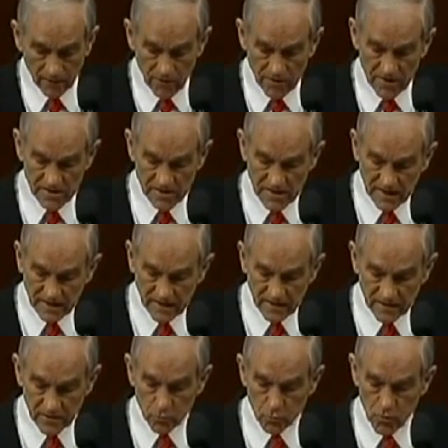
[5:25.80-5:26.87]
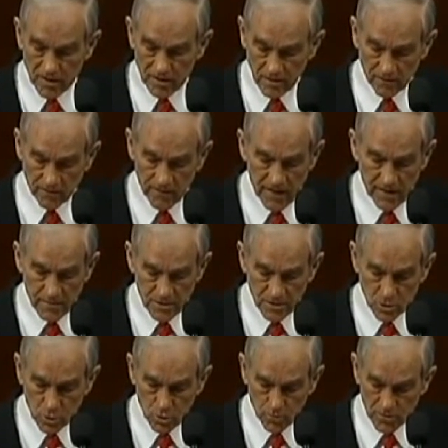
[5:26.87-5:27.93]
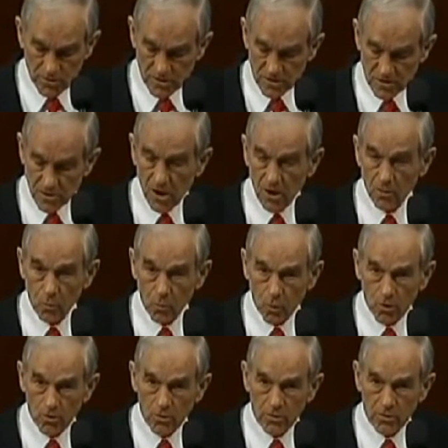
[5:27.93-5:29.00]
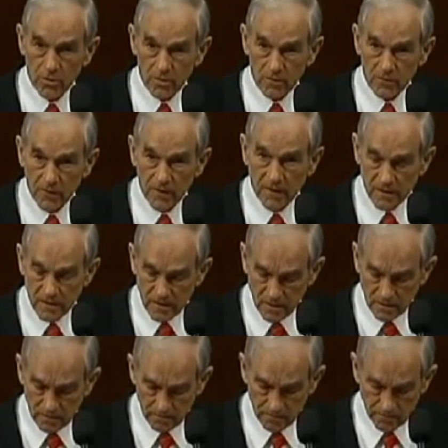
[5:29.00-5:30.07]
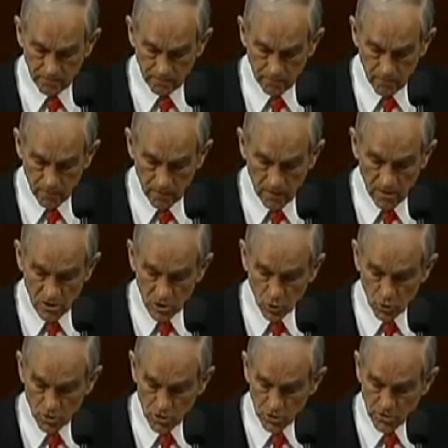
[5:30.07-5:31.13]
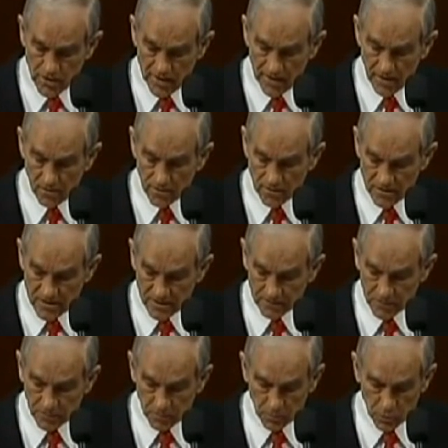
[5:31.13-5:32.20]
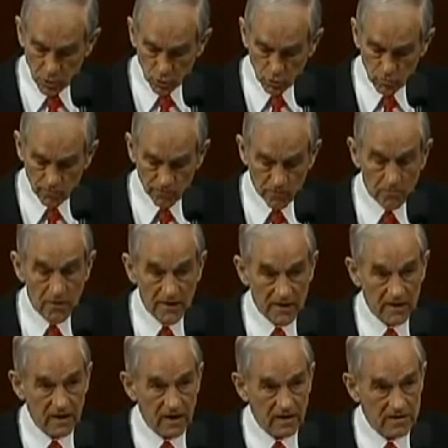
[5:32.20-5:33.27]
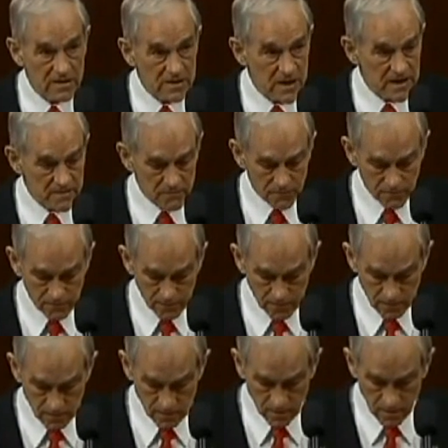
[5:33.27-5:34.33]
Have we decided that the writ of habeas corpus is not worth defending? Is torture now an acceptable tool for making us safe?